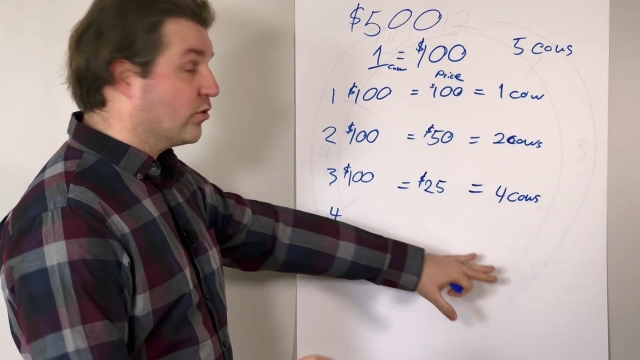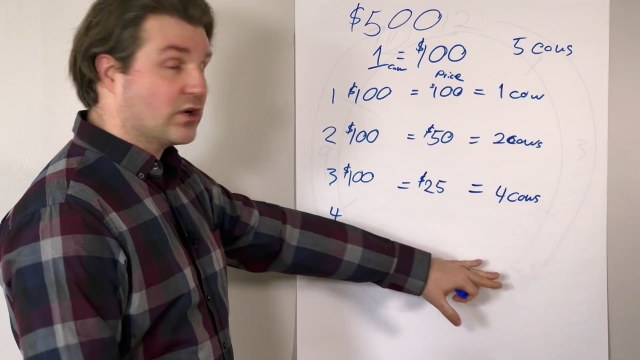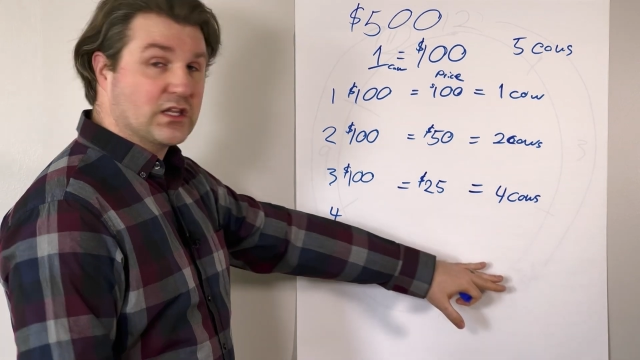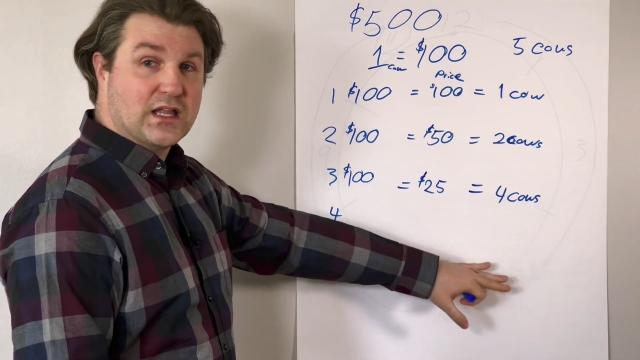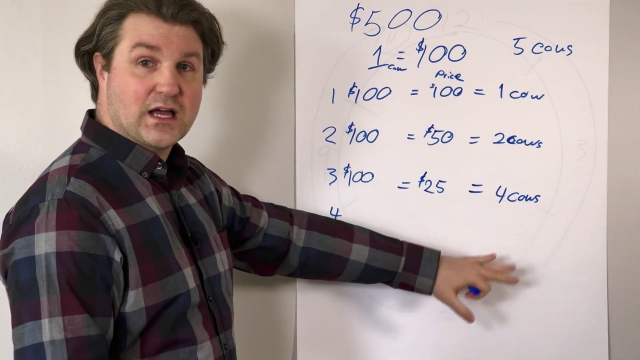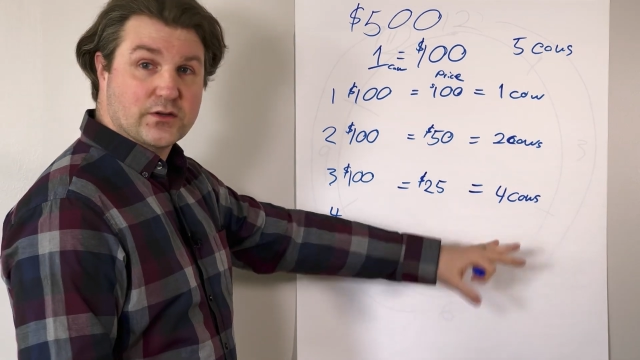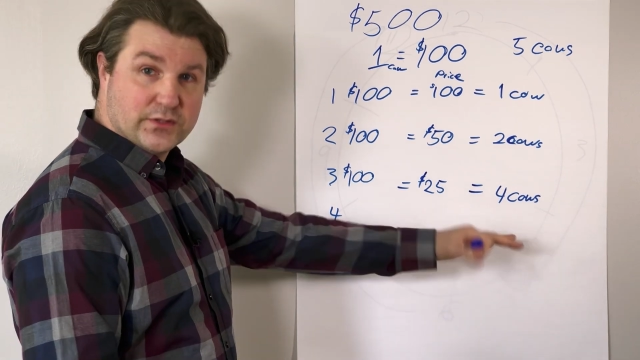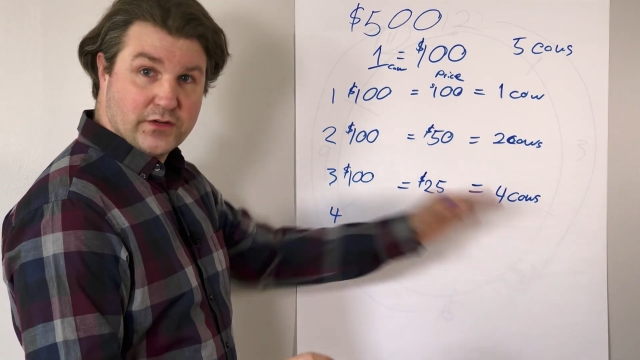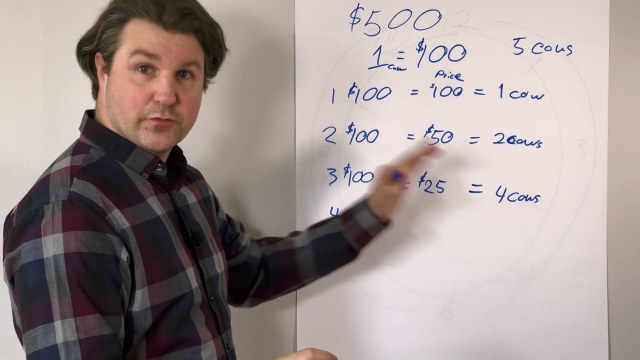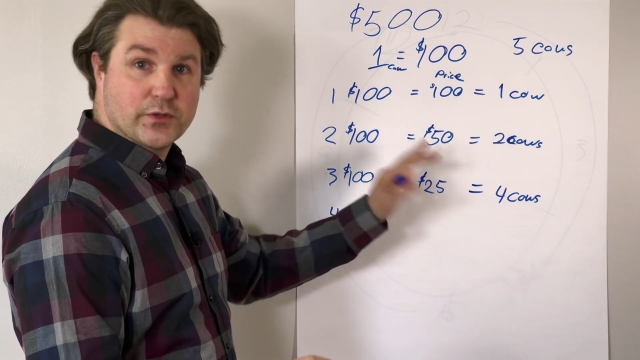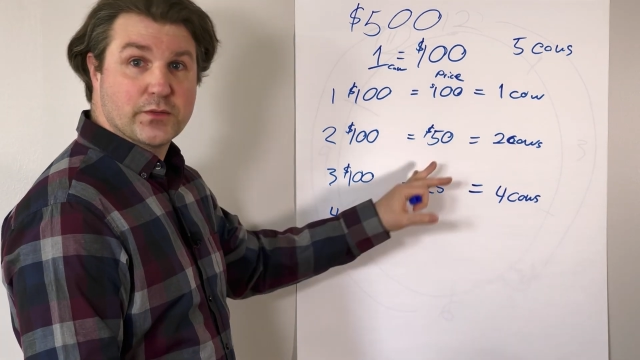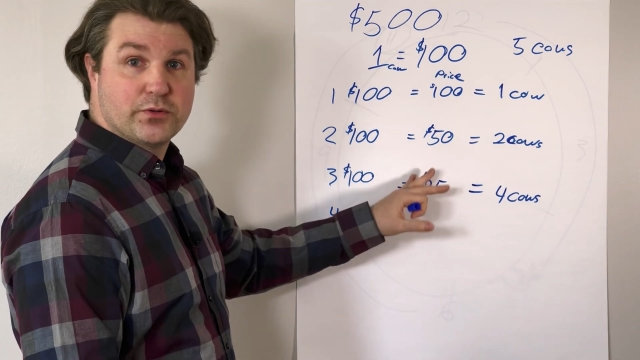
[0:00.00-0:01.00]
o'clock when
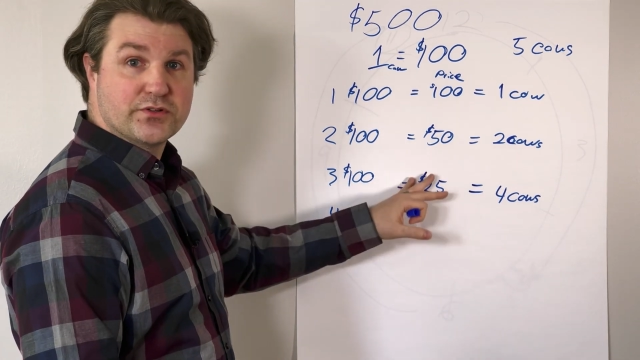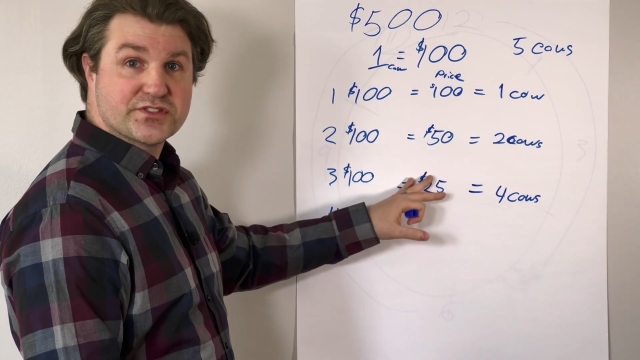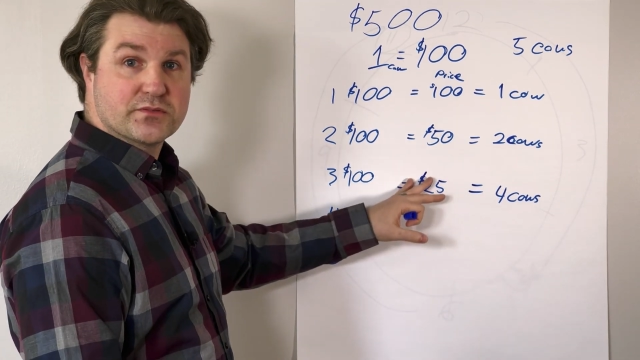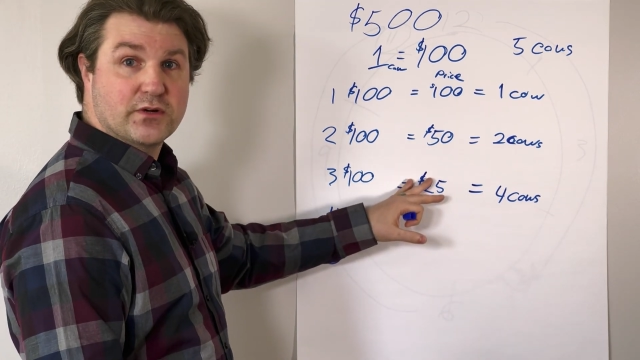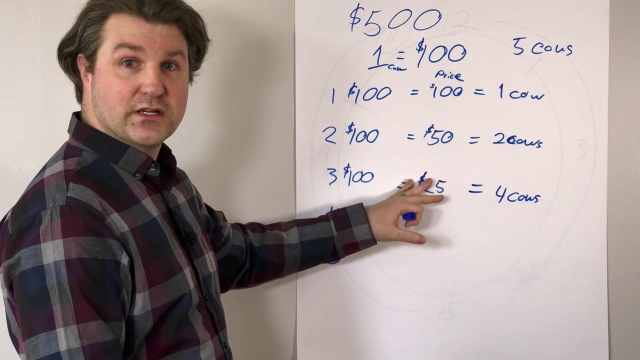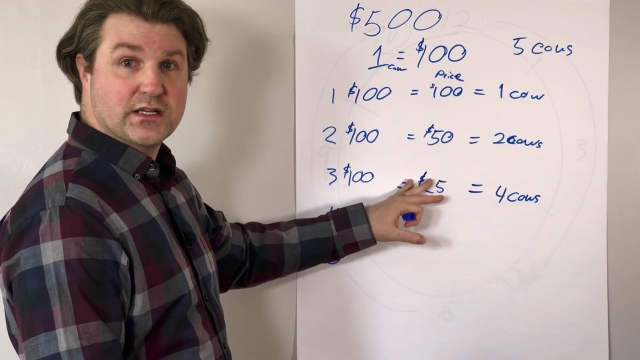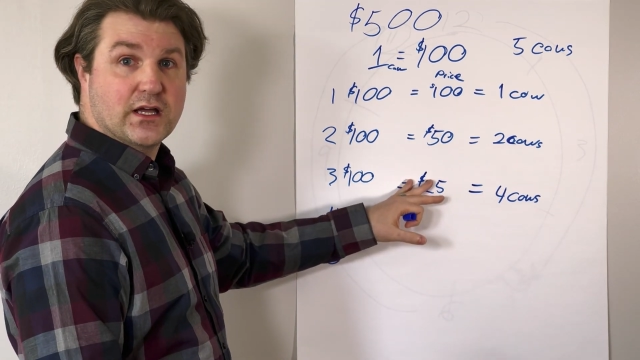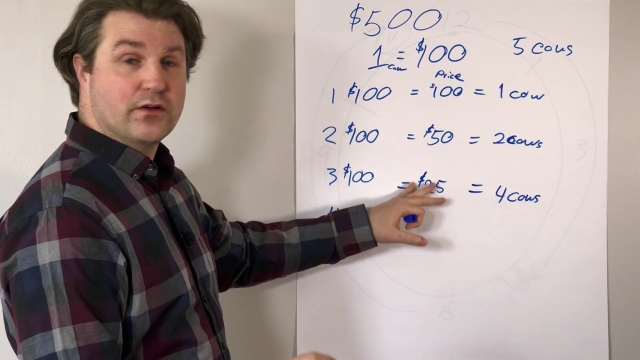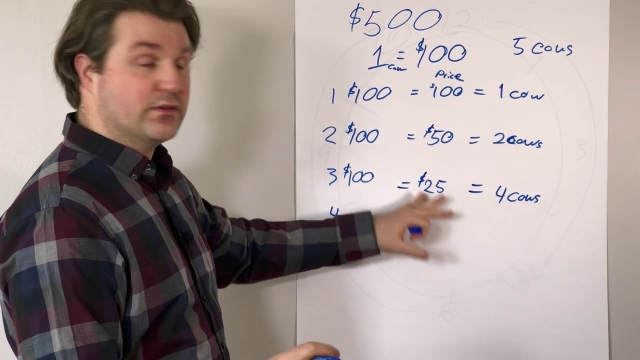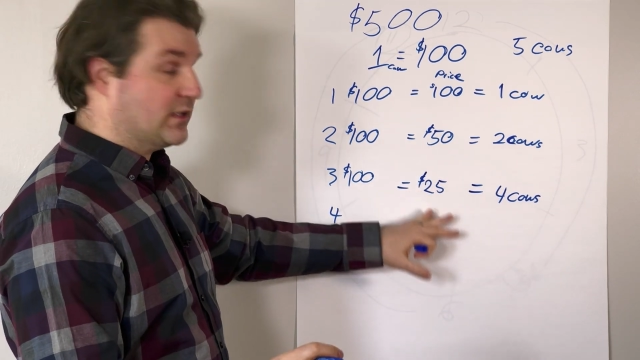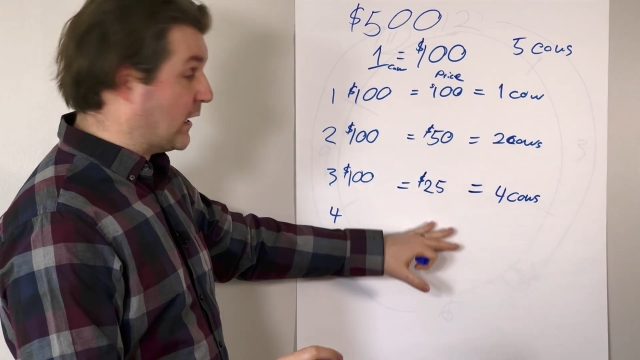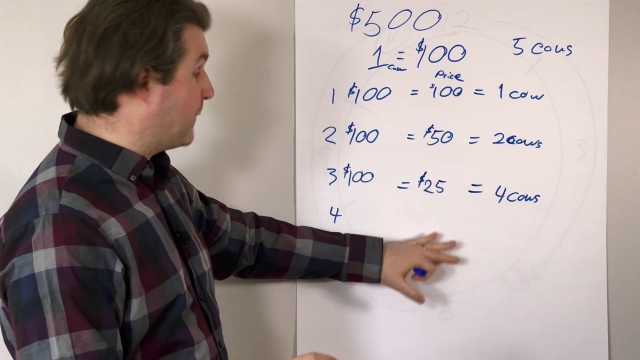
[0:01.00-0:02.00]
everybody pulls their money out?
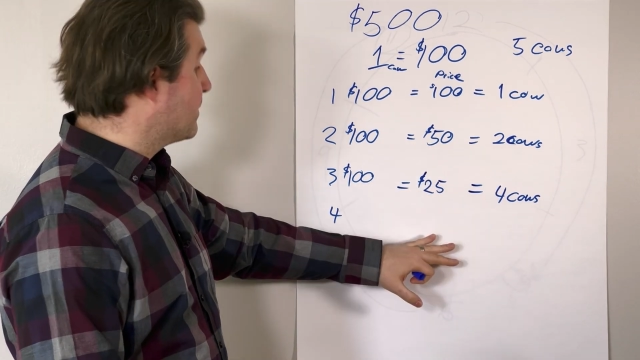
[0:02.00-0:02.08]
Yeah.